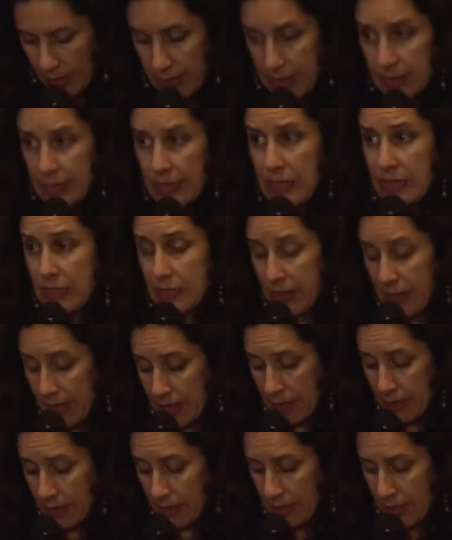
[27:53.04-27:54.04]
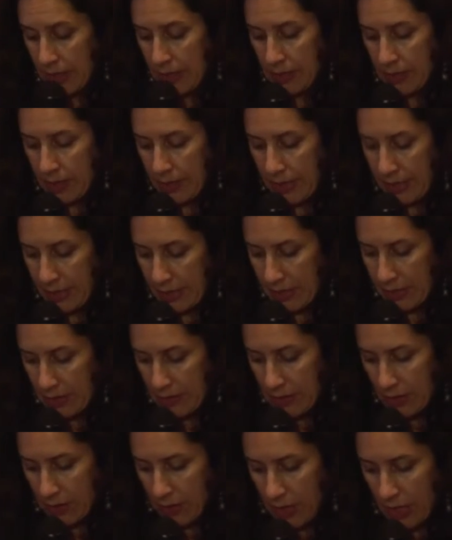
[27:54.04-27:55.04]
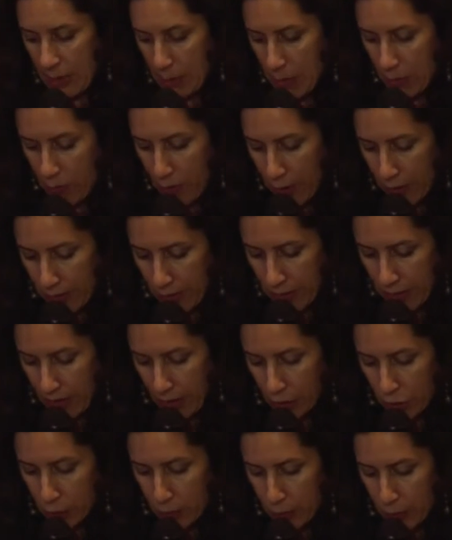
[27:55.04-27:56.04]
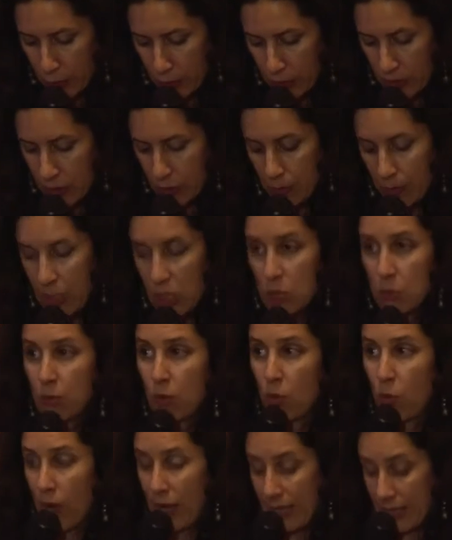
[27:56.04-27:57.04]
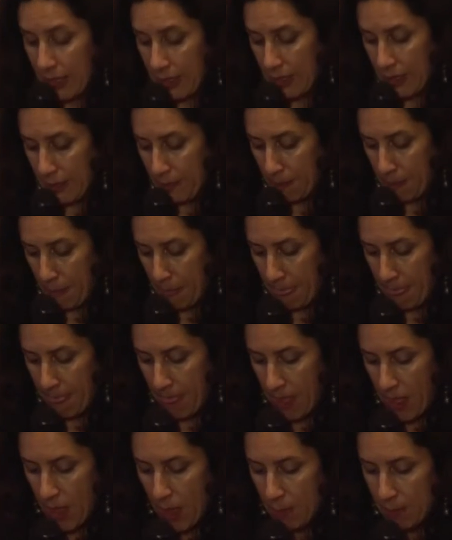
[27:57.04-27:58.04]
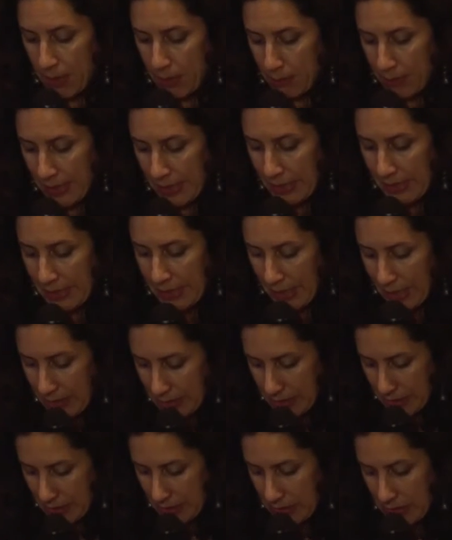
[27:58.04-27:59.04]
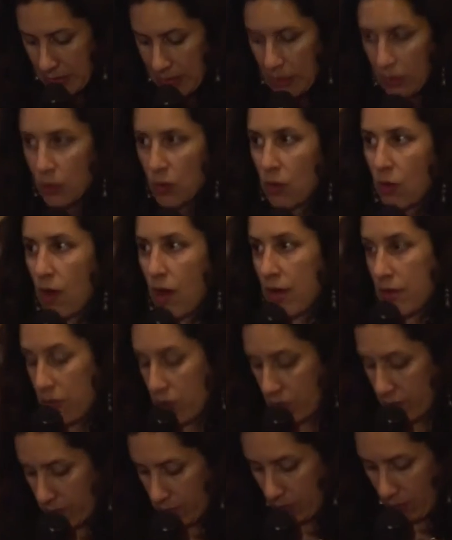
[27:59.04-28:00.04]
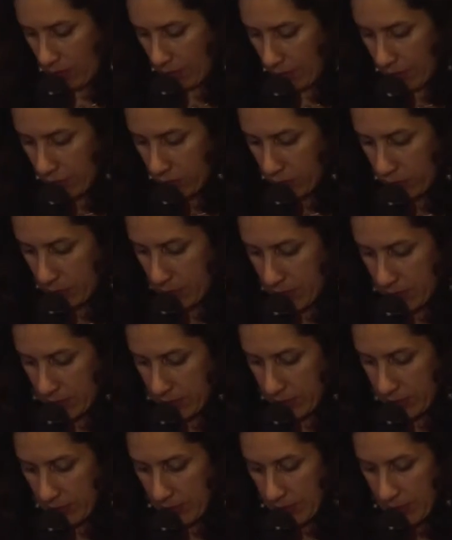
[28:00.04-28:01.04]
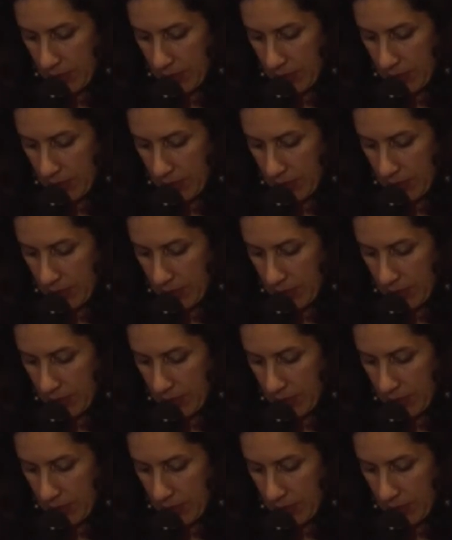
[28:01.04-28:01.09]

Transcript: Since then, killings in the name of honor are reported much more widely, but many cases still go unremarked.